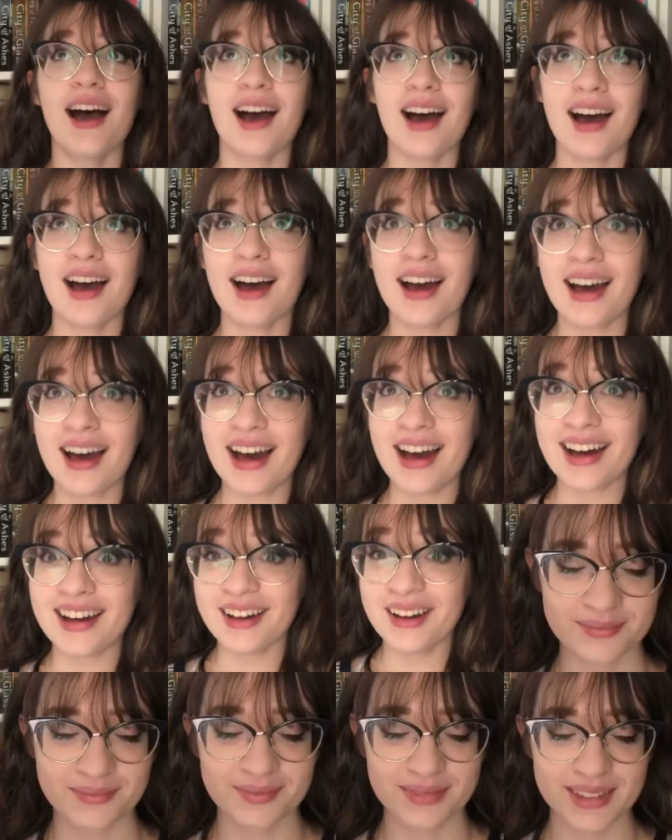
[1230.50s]

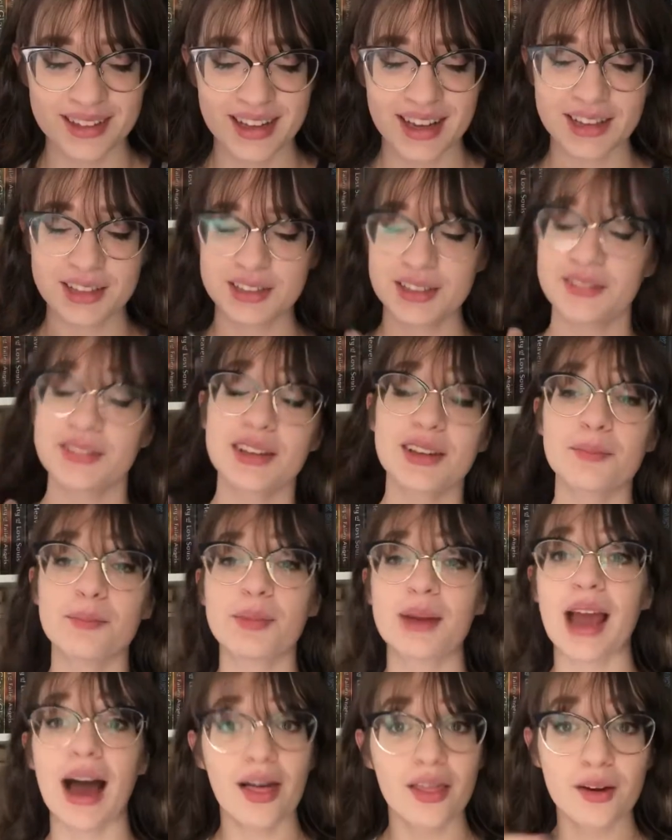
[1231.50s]
I just have to
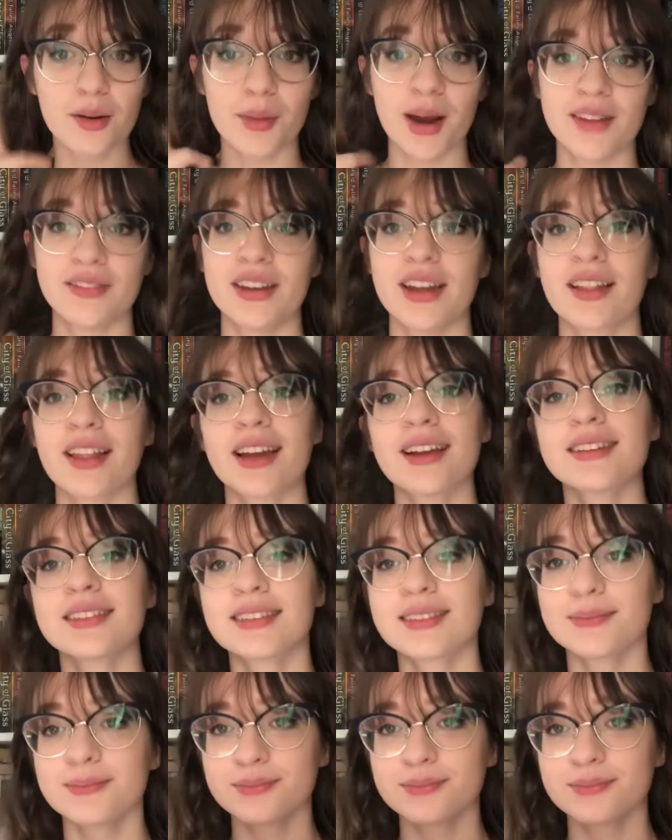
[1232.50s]
gather my feelings.